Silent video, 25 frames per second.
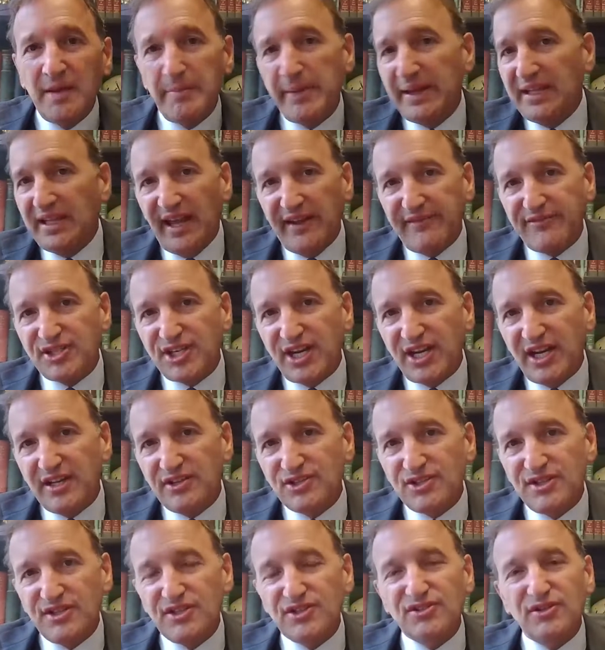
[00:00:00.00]
And my life
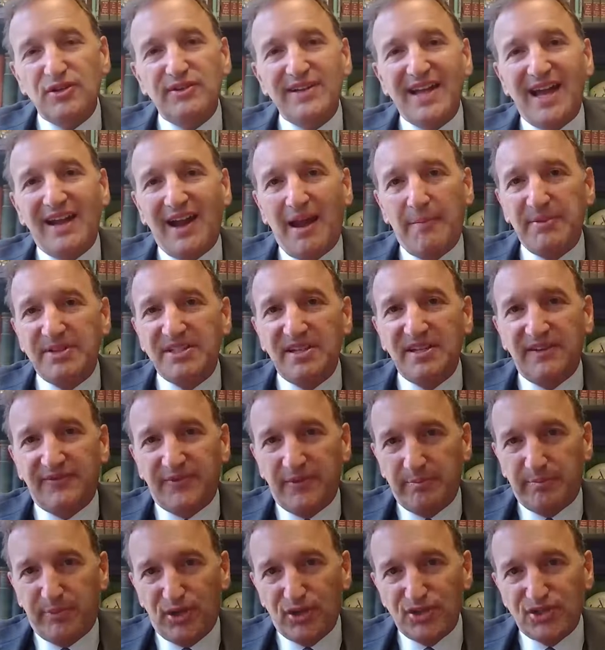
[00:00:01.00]
changed. And there's no doubt I'm a
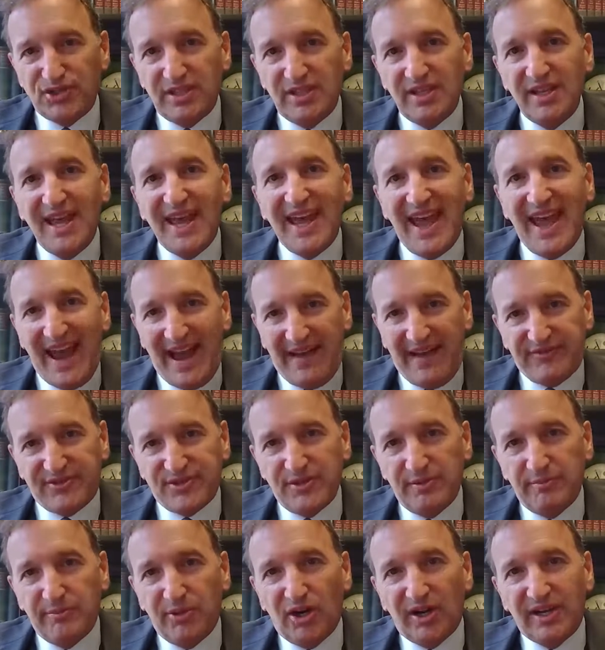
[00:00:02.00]
different person
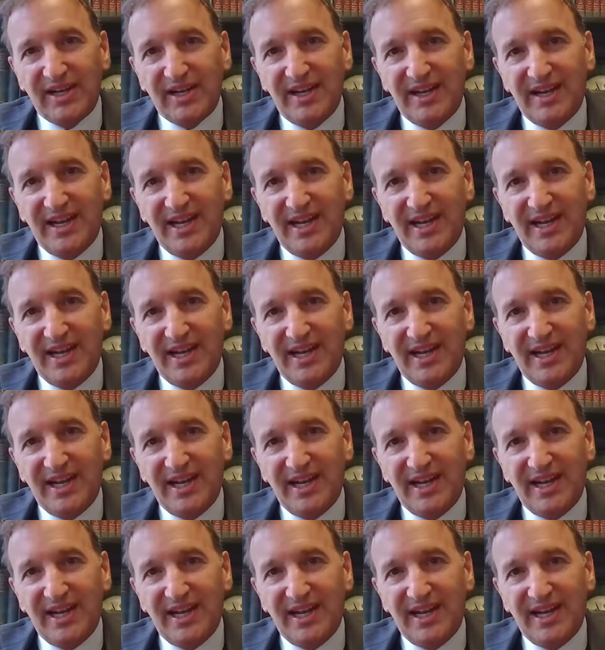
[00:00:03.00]
after the book.